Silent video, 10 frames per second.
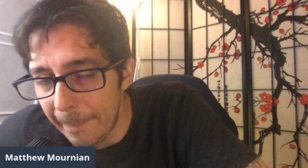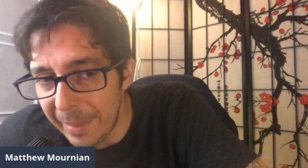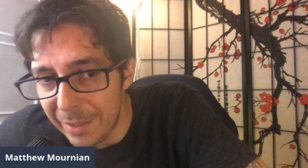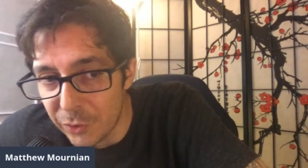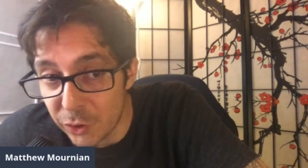
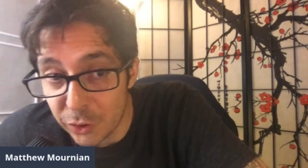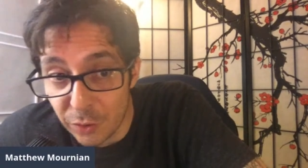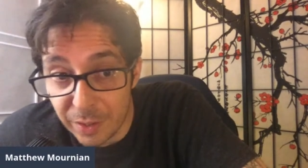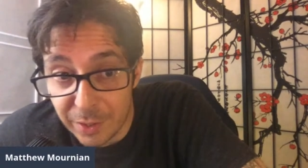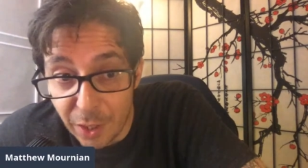And sure
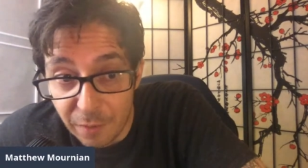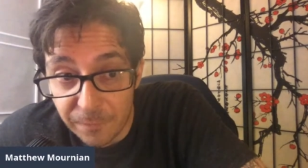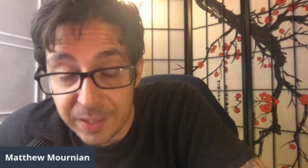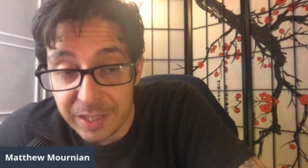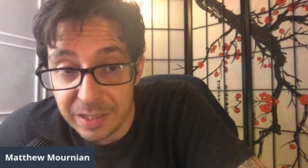enough,
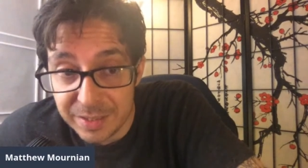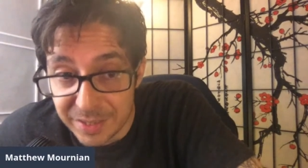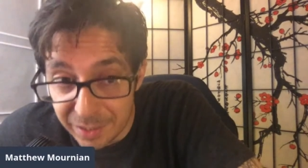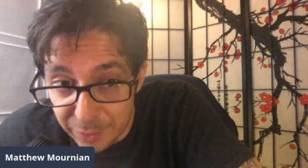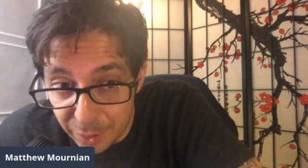he
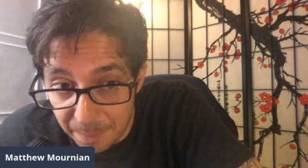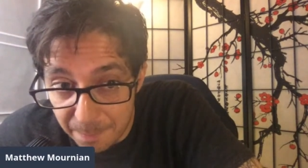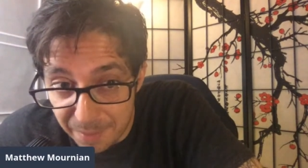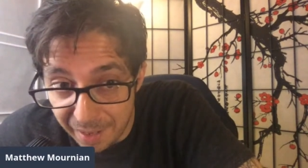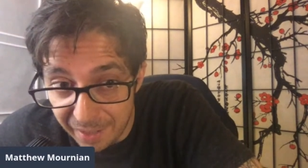did come
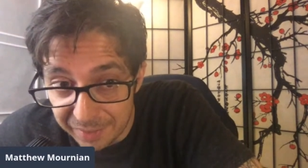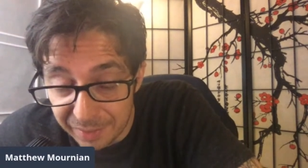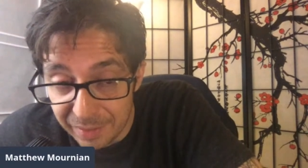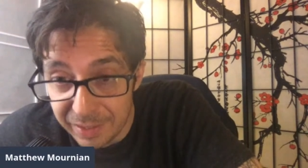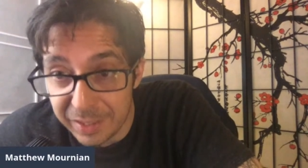back.
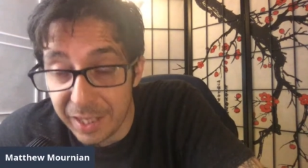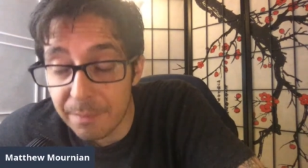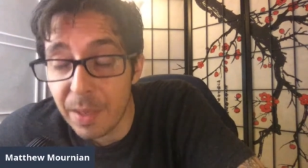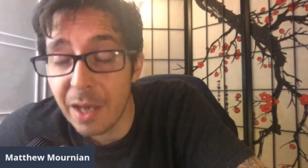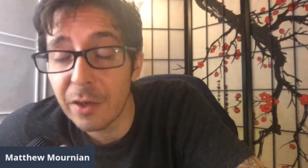He came
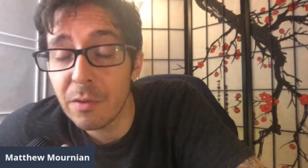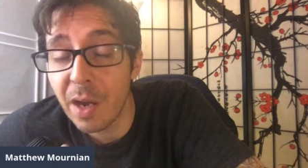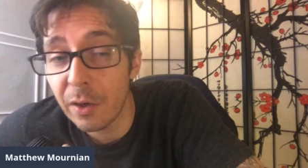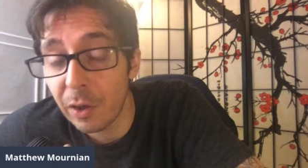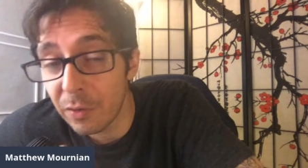back
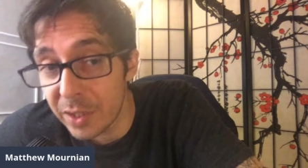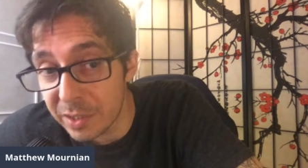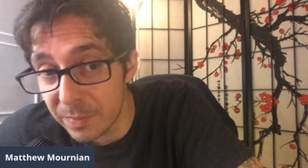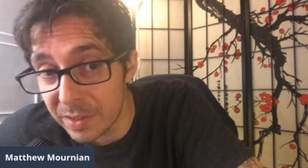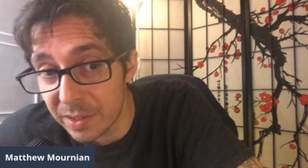around
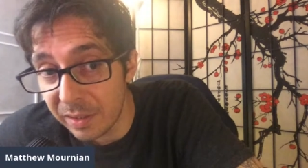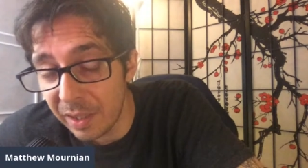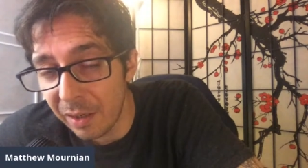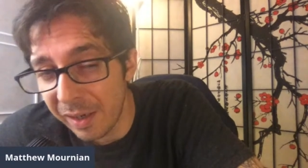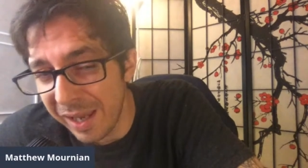Christmas. I
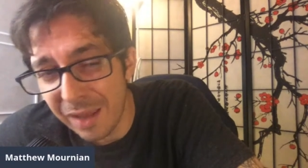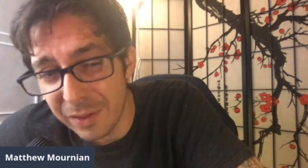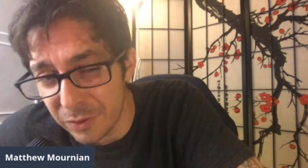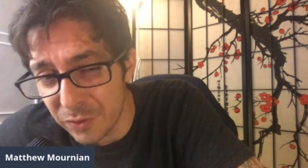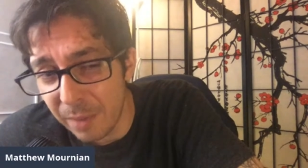think it
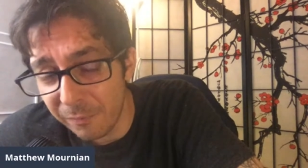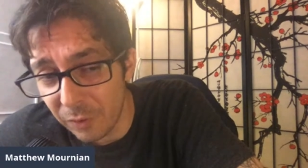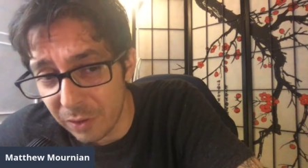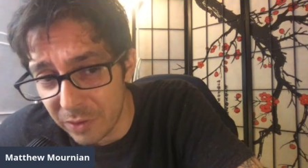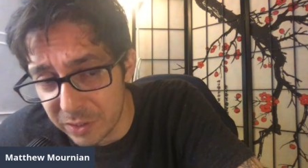was right before
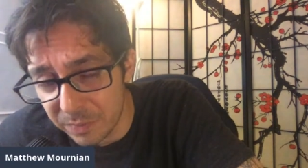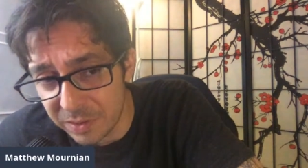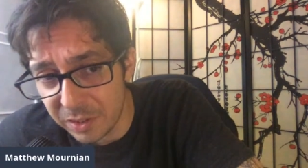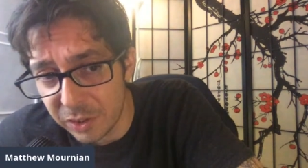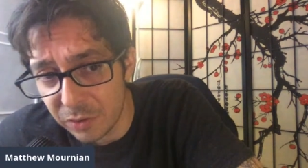Christmas.
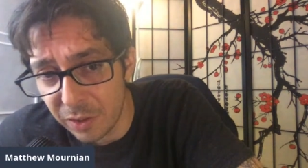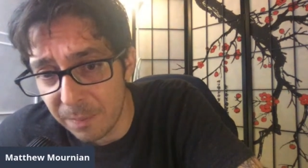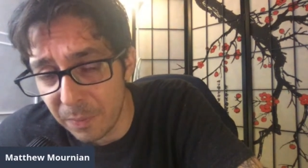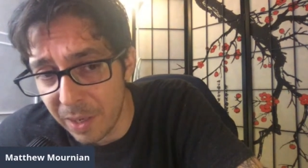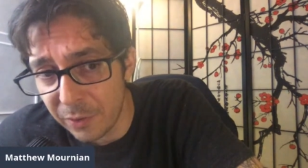He showed up
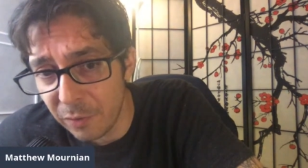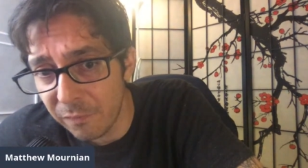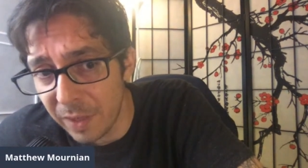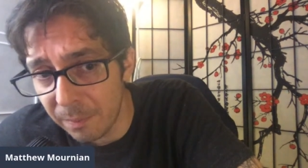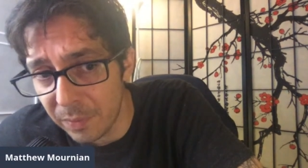around
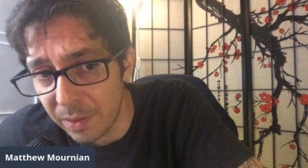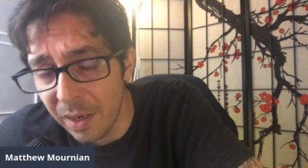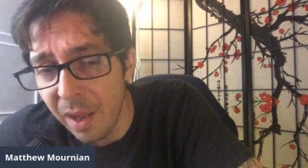November.